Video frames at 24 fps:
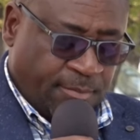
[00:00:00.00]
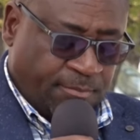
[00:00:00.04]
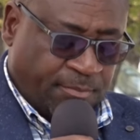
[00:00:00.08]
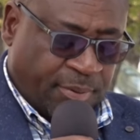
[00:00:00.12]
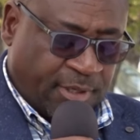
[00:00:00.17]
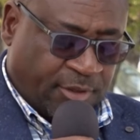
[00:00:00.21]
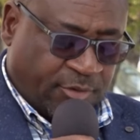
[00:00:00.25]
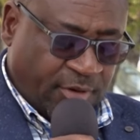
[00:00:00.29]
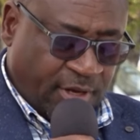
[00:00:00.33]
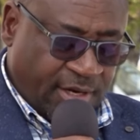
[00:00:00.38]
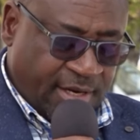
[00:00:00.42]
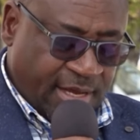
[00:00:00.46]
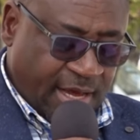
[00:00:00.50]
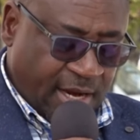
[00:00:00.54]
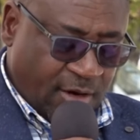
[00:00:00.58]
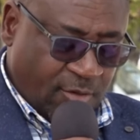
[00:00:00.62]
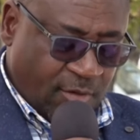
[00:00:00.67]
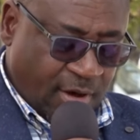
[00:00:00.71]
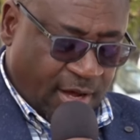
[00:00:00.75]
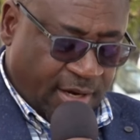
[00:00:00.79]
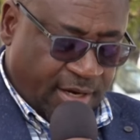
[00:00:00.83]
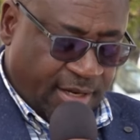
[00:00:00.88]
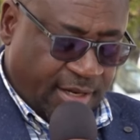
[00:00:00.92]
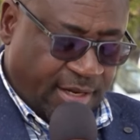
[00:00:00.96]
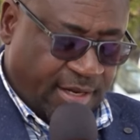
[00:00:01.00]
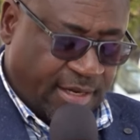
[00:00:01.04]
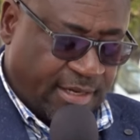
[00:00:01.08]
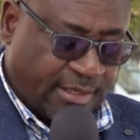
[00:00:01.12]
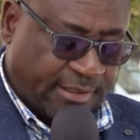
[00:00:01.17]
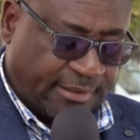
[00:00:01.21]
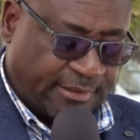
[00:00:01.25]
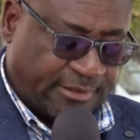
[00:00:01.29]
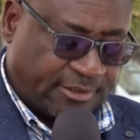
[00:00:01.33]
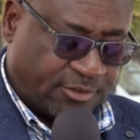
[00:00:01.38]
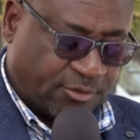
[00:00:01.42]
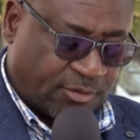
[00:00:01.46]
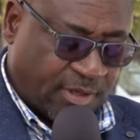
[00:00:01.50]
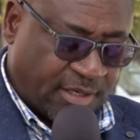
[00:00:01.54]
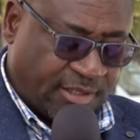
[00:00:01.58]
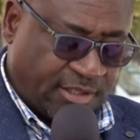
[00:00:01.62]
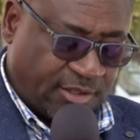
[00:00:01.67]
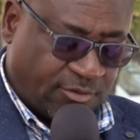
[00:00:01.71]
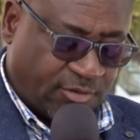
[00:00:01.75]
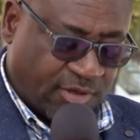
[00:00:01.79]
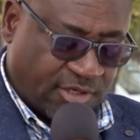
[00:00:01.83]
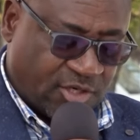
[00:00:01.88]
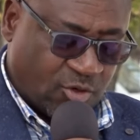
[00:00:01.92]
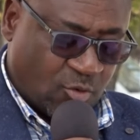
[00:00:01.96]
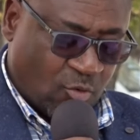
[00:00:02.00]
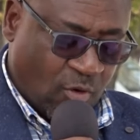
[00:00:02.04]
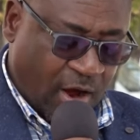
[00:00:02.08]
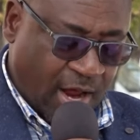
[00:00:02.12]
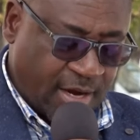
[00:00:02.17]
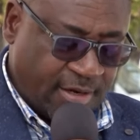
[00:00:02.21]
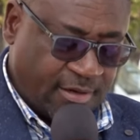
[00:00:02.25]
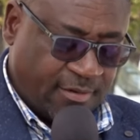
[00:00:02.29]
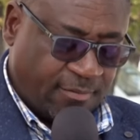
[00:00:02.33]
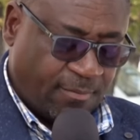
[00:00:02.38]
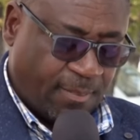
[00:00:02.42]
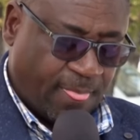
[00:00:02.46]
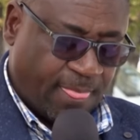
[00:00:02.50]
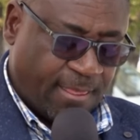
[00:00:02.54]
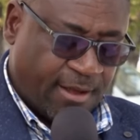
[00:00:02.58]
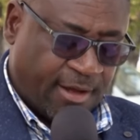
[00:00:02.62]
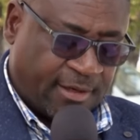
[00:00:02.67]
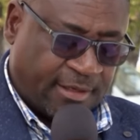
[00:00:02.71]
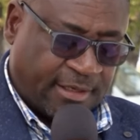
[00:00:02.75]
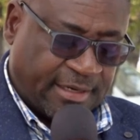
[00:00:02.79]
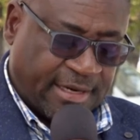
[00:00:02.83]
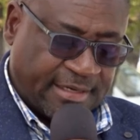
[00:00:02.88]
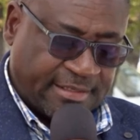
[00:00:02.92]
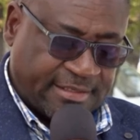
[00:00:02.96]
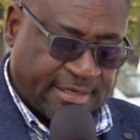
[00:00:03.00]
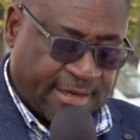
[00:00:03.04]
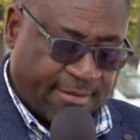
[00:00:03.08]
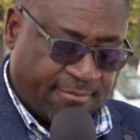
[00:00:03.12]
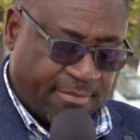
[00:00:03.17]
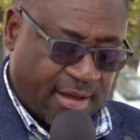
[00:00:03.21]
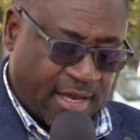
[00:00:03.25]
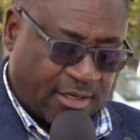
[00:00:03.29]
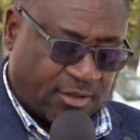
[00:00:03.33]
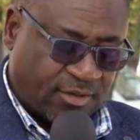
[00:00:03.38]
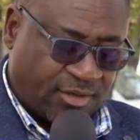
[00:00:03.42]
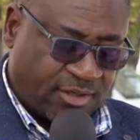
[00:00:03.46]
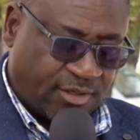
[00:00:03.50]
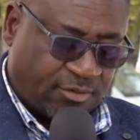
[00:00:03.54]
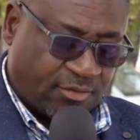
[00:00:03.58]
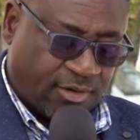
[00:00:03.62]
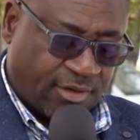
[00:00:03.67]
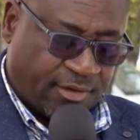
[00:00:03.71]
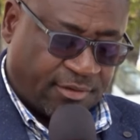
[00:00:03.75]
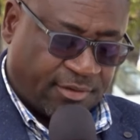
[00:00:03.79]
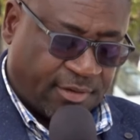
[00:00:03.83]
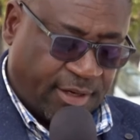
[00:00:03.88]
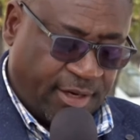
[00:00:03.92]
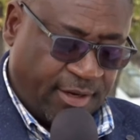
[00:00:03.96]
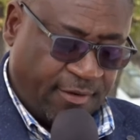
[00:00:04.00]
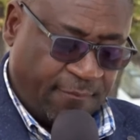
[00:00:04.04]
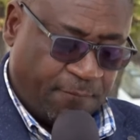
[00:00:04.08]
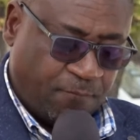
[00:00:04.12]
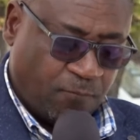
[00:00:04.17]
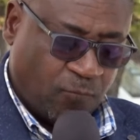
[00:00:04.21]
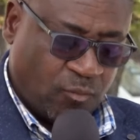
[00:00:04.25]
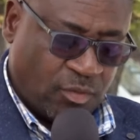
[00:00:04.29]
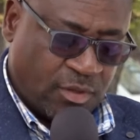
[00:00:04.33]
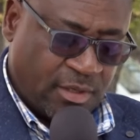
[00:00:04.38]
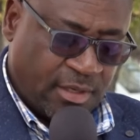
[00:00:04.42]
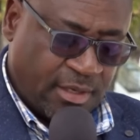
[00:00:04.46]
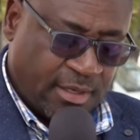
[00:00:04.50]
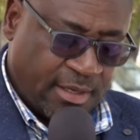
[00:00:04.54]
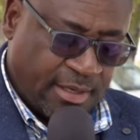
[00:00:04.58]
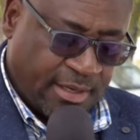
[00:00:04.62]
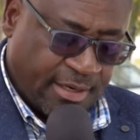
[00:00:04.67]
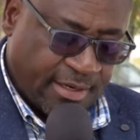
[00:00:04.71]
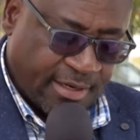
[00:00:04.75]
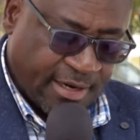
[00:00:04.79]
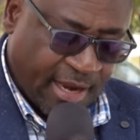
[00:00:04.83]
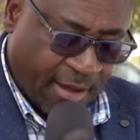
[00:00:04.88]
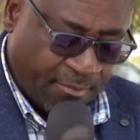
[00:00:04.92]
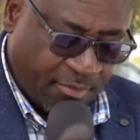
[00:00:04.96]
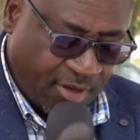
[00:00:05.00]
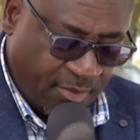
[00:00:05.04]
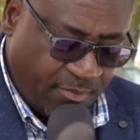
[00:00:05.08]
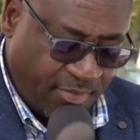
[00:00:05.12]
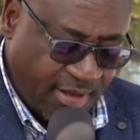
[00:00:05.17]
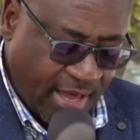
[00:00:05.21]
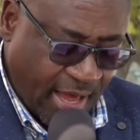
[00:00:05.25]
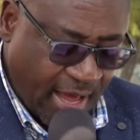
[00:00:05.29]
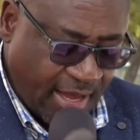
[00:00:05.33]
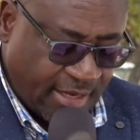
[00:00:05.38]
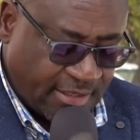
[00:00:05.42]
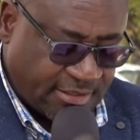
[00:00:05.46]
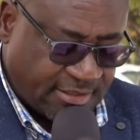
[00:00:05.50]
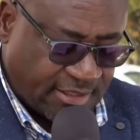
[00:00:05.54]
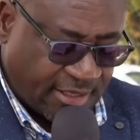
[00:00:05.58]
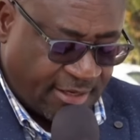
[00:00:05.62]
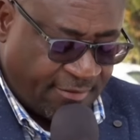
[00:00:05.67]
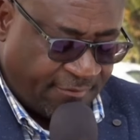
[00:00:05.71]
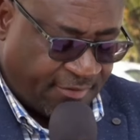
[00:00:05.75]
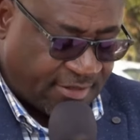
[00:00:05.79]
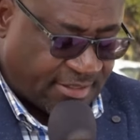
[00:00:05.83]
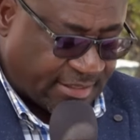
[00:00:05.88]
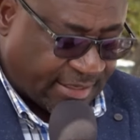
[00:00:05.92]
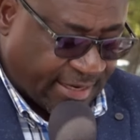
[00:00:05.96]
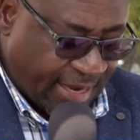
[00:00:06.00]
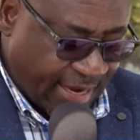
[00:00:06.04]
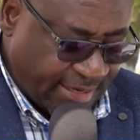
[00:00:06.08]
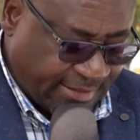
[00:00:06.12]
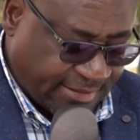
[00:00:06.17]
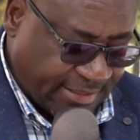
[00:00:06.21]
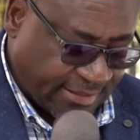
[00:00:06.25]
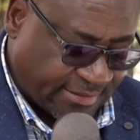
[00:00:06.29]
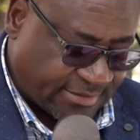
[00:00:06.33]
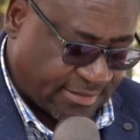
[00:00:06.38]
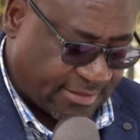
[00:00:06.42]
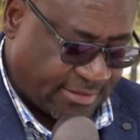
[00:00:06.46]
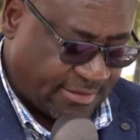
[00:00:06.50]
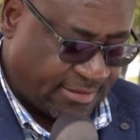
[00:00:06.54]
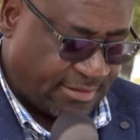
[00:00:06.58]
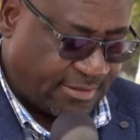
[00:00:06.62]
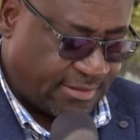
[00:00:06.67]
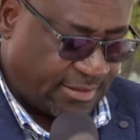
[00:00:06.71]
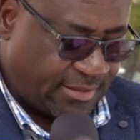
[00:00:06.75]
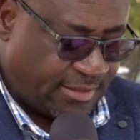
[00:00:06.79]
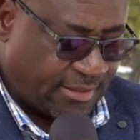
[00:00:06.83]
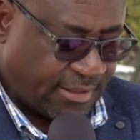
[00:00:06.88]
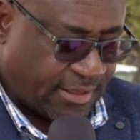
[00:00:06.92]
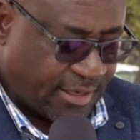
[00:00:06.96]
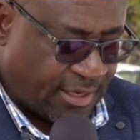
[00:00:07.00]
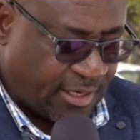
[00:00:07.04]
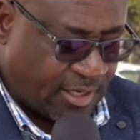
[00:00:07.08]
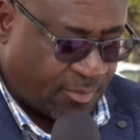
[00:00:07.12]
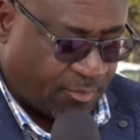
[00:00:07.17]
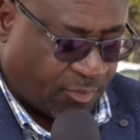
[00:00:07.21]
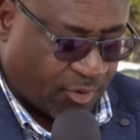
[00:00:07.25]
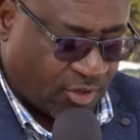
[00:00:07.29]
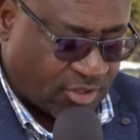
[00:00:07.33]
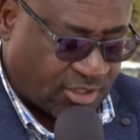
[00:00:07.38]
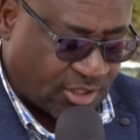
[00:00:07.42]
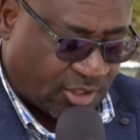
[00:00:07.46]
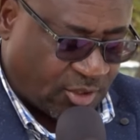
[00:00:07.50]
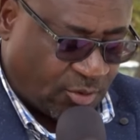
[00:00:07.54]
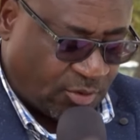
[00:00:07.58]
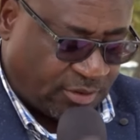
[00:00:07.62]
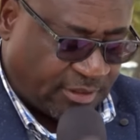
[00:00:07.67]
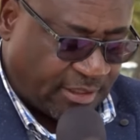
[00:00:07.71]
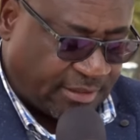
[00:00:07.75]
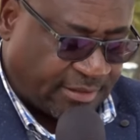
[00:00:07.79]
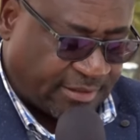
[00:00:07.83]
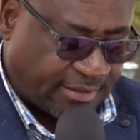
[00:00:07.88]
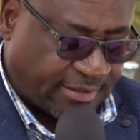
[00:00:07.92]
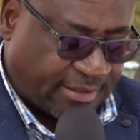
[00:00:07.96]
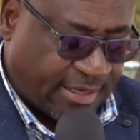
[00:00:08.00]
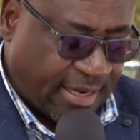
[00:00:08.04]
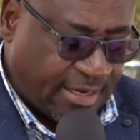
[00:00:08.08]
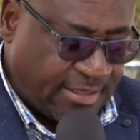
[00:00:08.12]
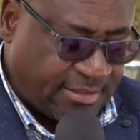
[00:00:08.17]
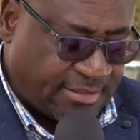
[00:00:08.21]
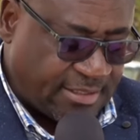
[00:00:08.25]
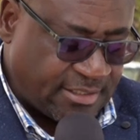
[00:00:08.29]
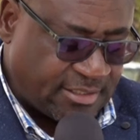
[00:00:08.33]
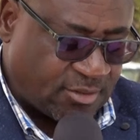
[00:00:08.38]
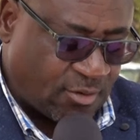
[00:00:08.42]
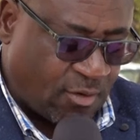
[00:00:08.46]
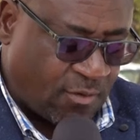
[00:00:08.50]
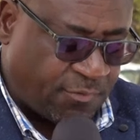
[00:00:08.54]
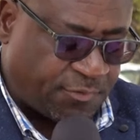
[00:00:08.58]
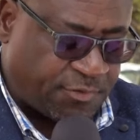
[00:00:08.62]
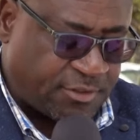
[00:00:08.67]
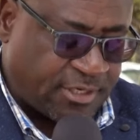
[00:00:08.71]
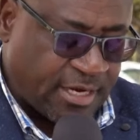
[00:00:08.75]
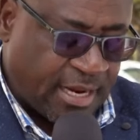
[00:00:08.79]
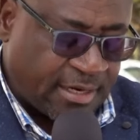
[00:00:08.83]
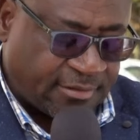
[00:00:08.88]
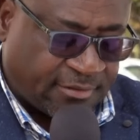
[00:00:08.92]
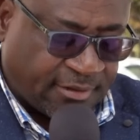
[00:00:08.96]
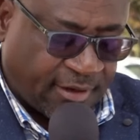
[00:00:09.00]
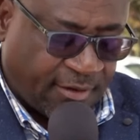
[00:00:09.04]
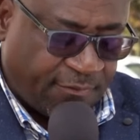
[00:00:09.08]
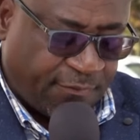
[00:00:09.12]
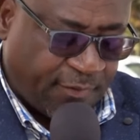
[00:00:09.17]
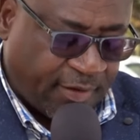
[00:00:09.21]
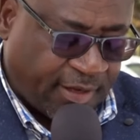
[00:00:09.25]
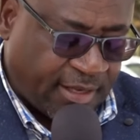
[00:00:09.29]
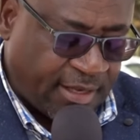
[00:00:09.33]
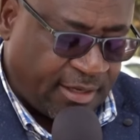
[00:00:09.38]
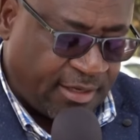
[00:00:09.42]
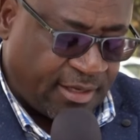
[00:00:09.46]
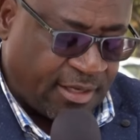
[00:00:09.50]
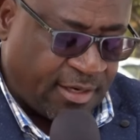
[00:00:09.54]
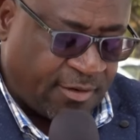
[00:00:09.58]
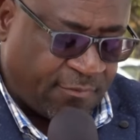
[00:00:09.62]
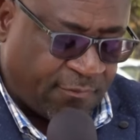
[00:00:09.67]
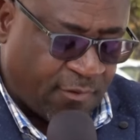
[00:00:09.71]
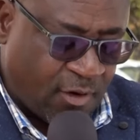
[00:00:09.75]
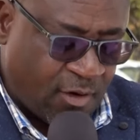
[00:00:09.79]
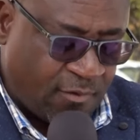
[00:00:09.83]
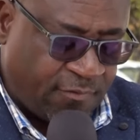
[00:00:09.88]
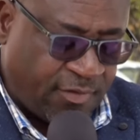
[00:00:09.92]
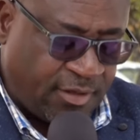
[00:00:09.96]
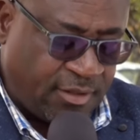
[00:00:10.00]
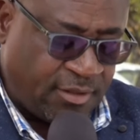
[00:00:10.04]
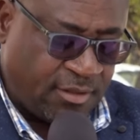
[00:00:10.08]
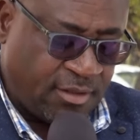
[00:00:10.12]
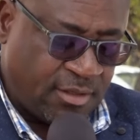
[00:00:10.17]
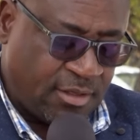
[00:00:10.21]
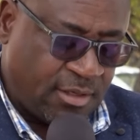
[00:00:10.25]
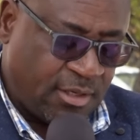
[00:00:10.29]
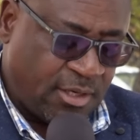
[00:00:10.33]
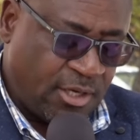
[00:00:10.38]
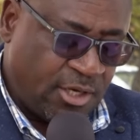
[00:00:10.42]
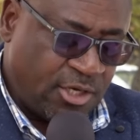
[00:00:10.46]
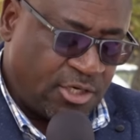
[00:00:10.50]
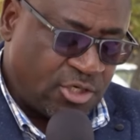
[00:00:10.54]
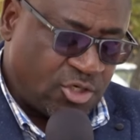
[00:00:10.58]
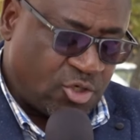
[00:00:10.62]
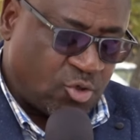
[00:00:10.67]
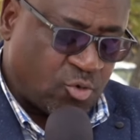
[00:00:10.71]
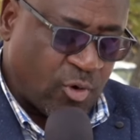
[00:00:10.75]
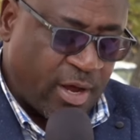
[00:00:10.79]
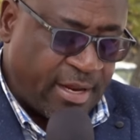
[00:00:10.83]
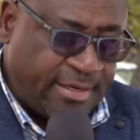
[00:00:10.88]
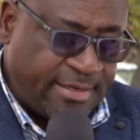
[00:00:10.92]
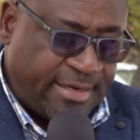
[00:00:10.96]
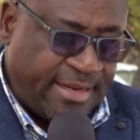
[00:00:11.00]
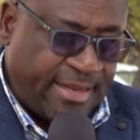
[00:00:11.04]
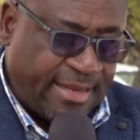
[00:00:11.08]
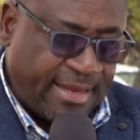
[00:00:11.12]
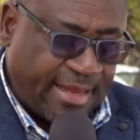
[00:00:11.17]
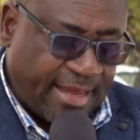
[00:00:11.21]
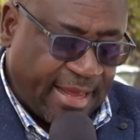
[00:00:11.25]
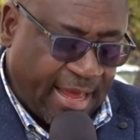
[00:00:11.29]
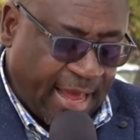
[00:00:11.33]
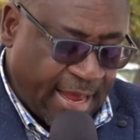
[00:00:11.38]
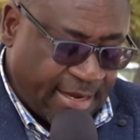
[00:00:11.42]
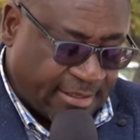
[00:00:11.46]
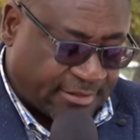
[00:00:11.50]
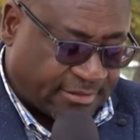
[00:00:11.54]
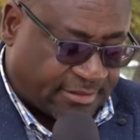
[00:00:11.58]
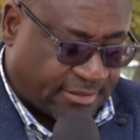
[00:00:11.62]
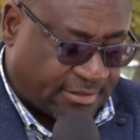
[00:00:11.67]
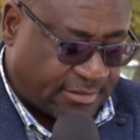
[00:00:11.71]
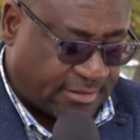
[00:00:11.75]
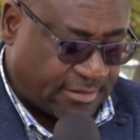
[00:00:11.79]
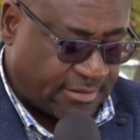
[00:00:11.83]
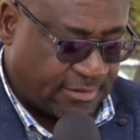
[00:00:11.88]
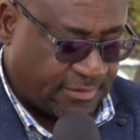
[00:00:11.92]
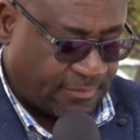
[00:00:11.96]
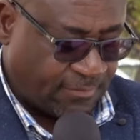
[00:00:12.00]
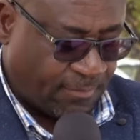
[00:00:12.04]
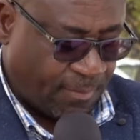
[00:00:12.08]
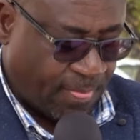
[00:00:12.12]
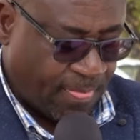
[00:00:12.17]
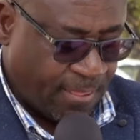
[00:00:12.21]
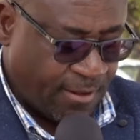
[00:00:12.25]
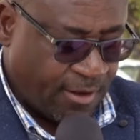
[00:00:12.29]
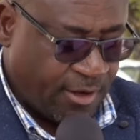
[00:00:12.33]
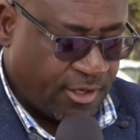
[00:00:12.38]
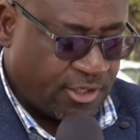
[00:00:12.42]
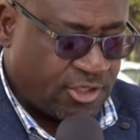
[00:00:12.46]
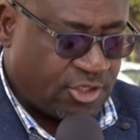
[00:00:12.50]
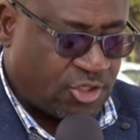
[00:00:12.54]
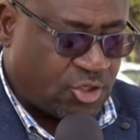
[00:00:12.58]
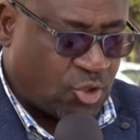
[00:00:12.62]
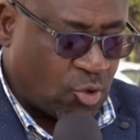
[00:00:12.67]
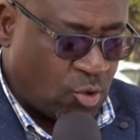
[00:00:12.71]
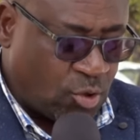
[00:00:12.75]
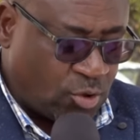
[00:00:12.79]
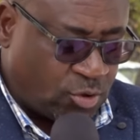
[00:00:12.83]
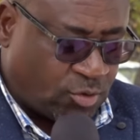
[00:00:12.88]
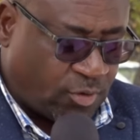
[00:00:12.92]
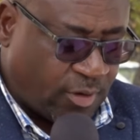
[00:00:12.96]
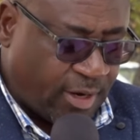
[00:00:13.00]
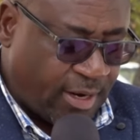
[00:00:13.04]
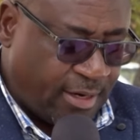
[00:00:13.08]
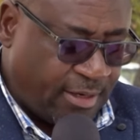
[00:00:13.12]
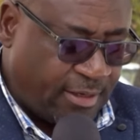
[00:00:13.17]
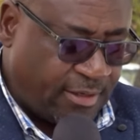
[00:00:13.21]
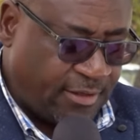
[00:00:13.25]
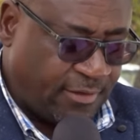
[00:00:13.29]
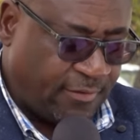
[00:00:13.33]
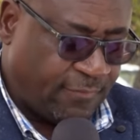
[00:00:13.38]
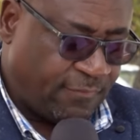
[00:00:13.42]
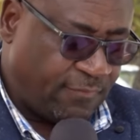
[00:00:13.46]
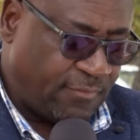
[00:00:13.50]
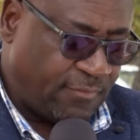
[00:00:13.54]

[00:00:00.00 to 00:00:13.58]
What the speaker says: Between January 2021 and December 2023, Namibia has investigated and prosecuted cases of child trafficking involving 28 children